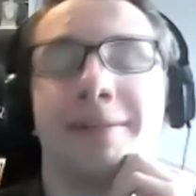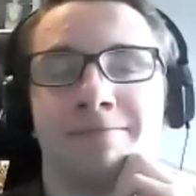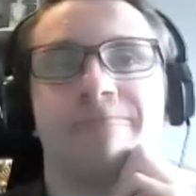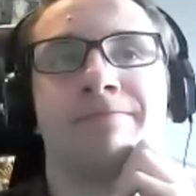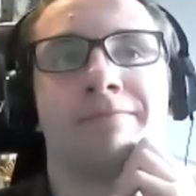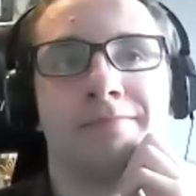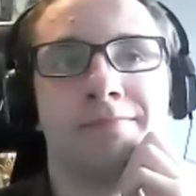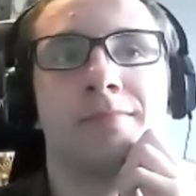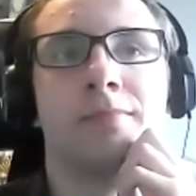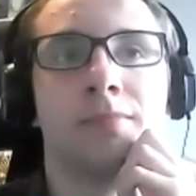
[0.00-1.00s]
and
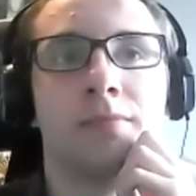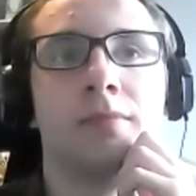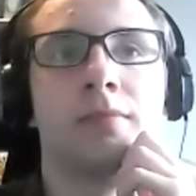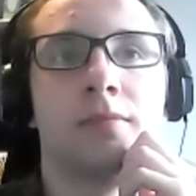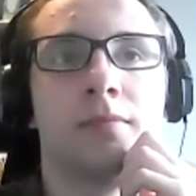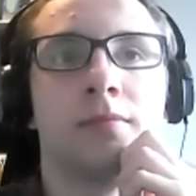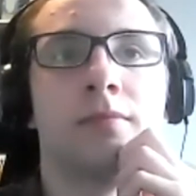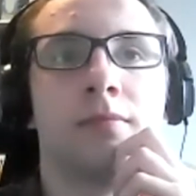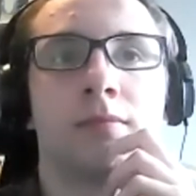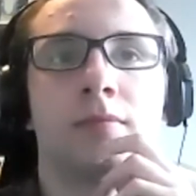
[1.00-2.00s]
podcasting's helped my
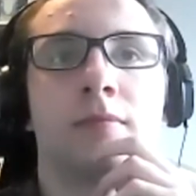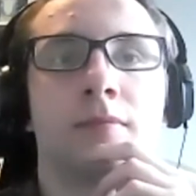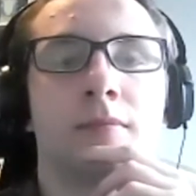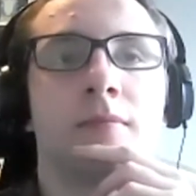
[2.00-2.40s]
confidence as well.